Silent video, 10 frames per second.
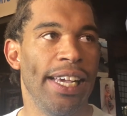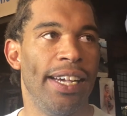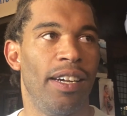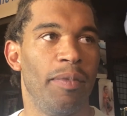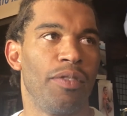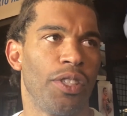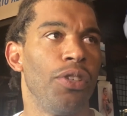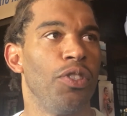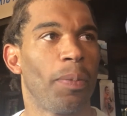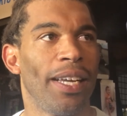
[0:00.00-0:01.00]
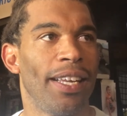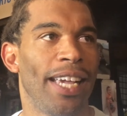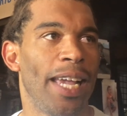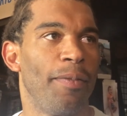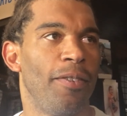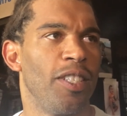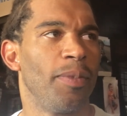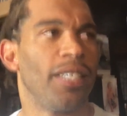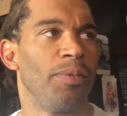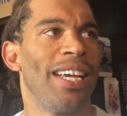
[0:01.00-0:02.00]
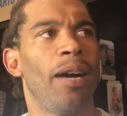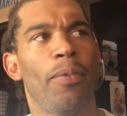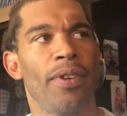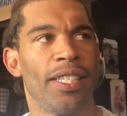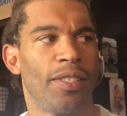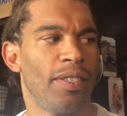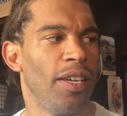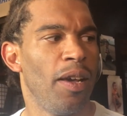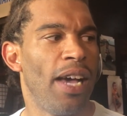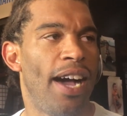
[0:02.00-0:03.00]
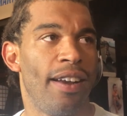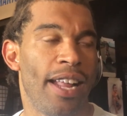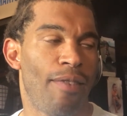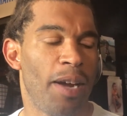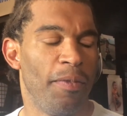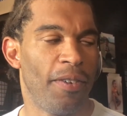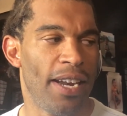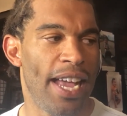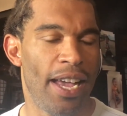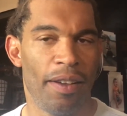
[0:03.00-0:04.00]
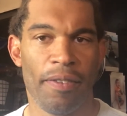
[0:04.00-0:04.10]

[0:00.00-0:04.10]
Um, it was a huge play in the game for us because we got points out of that right before the half.